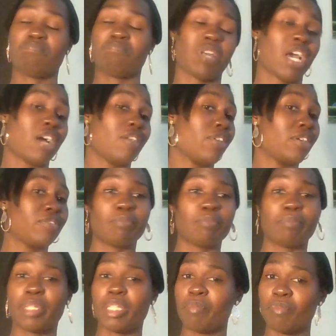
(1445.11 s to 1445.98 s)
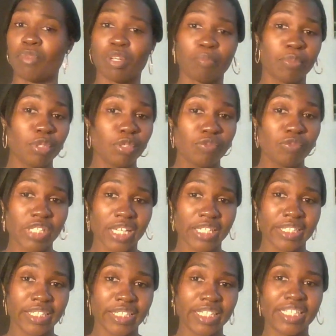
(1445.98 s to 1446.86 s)
however many more moves
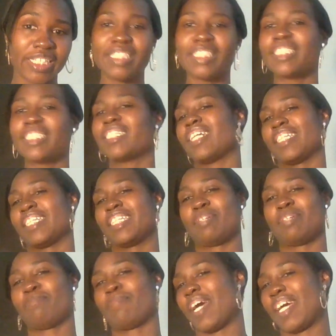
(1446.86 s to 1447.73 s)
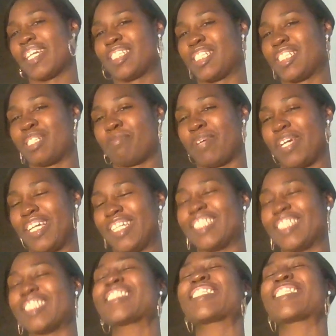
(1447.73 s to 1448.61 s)
I need till I get back to
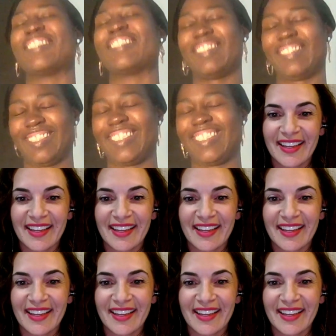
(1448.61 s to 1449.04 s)
Spain. So.